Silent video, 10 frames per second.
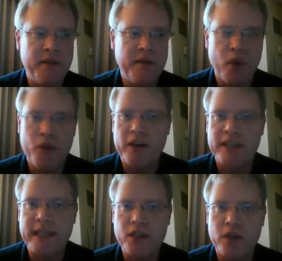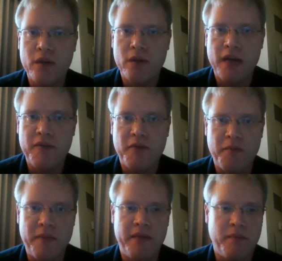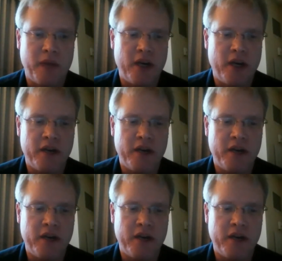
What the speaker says: both are essential. I've been part